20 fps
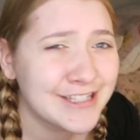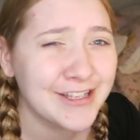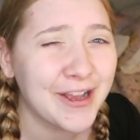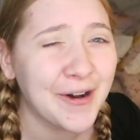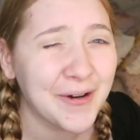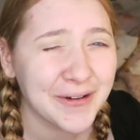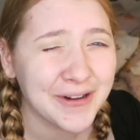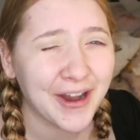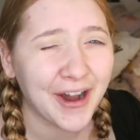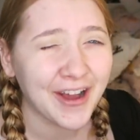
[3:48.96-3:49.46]

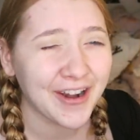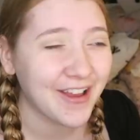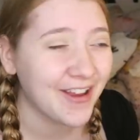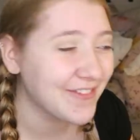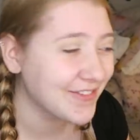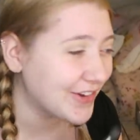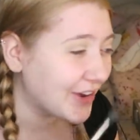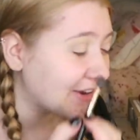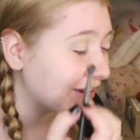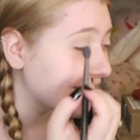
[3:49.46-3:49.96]
so caught
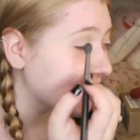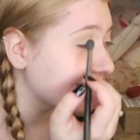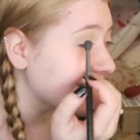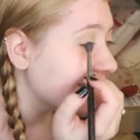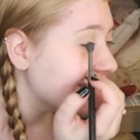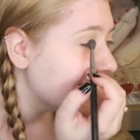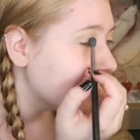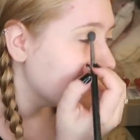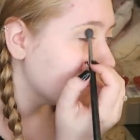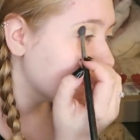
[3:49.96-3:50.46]
off
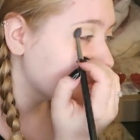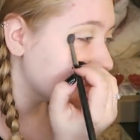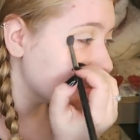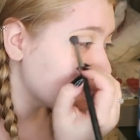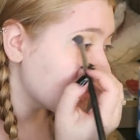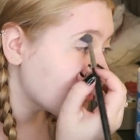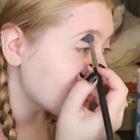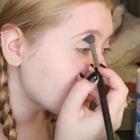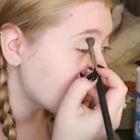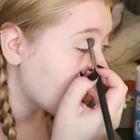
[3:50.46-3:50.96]
guard like
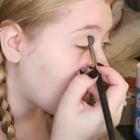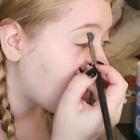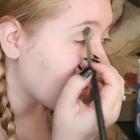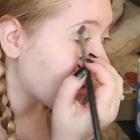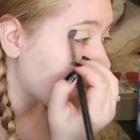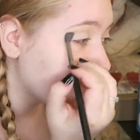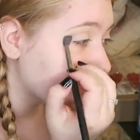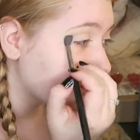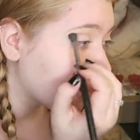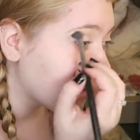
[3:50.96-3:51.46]
the most
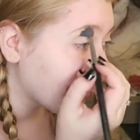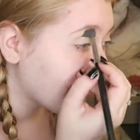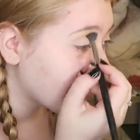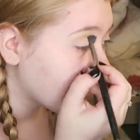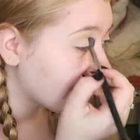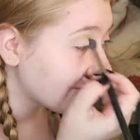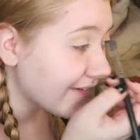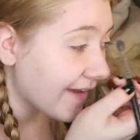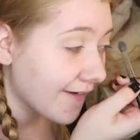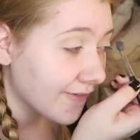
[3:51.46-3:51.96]
caught off guard I
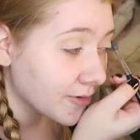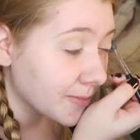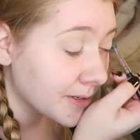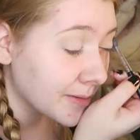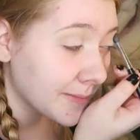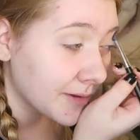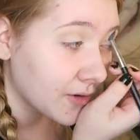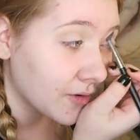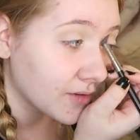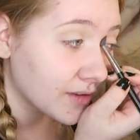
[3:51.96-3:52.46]
think I've ever
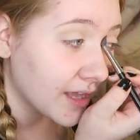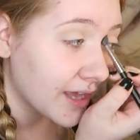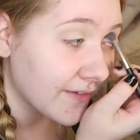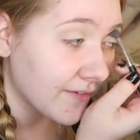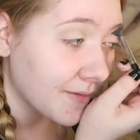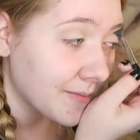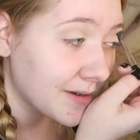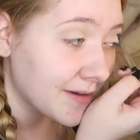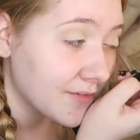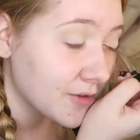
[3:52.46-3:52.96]
been in my whole
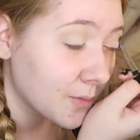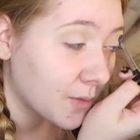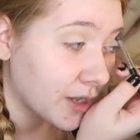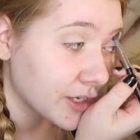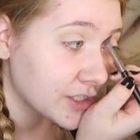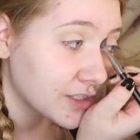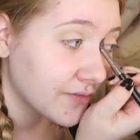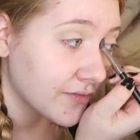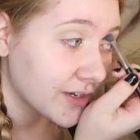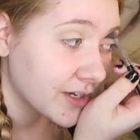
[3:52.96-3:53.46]
life I mean if you
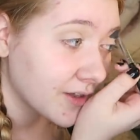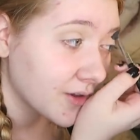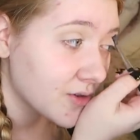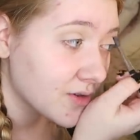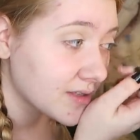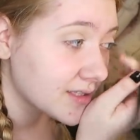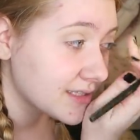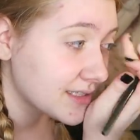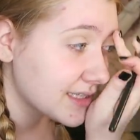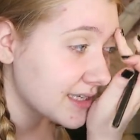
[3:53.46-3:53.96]
watch the video
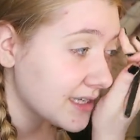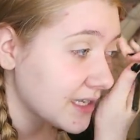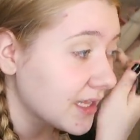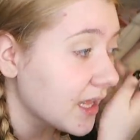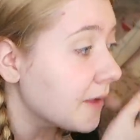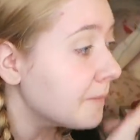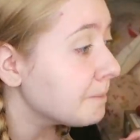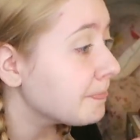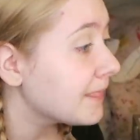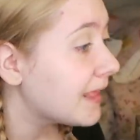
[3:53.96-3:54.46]
you can
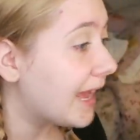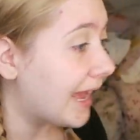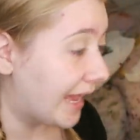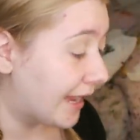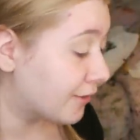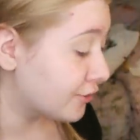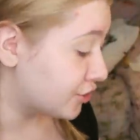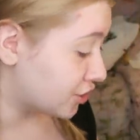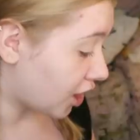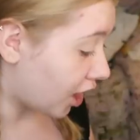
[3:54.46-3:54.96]
see
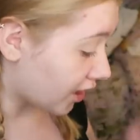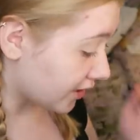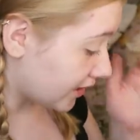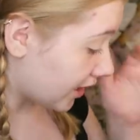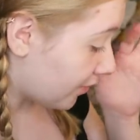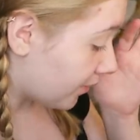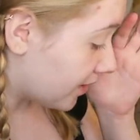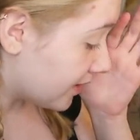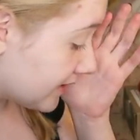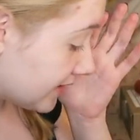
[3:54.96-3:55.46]
how shocked
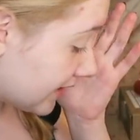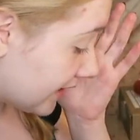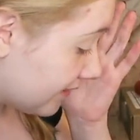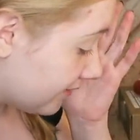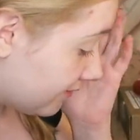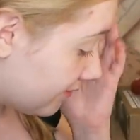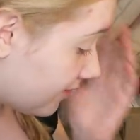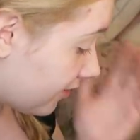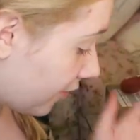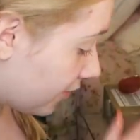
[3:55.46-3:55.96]
I was
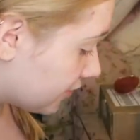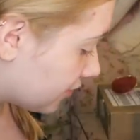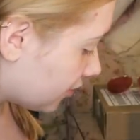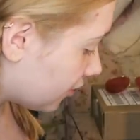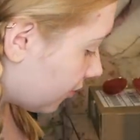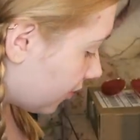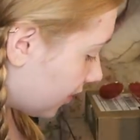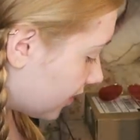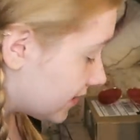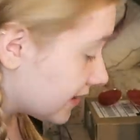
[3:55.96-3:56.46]
that those are
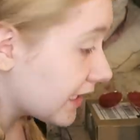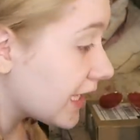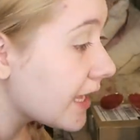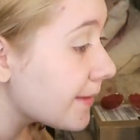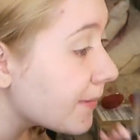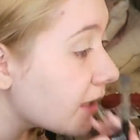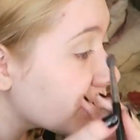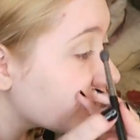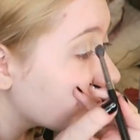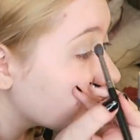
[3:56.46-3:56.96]
the words that
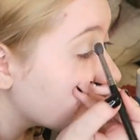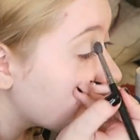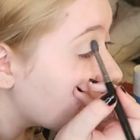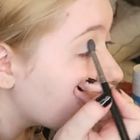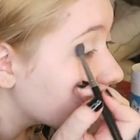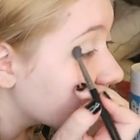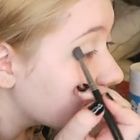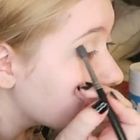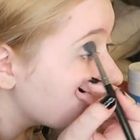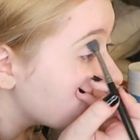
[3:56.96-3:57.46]
came out of her
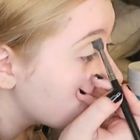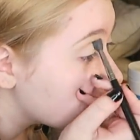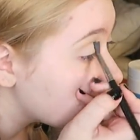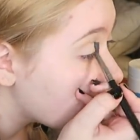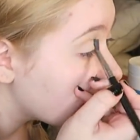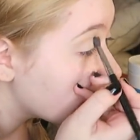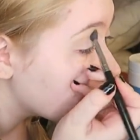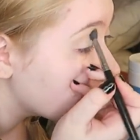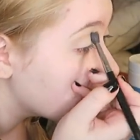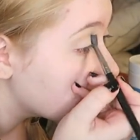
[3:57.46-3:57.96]
mouth like
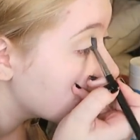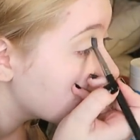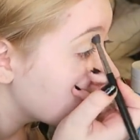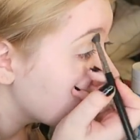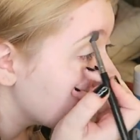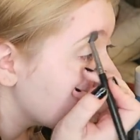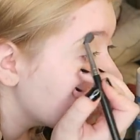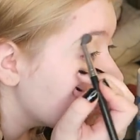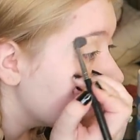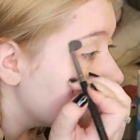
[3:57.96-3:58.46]

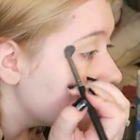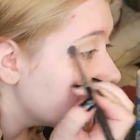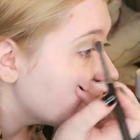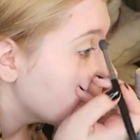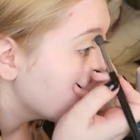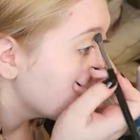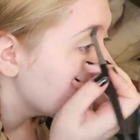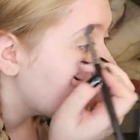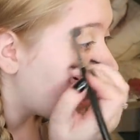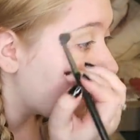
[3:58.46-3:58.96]
genuinely
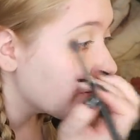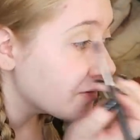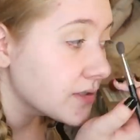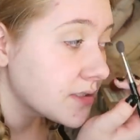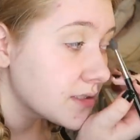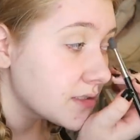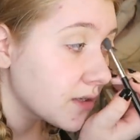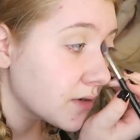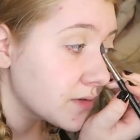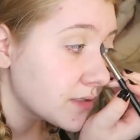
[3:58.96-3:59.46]
I
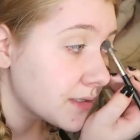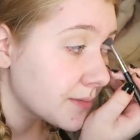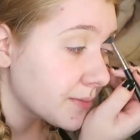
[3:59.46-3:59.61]
was so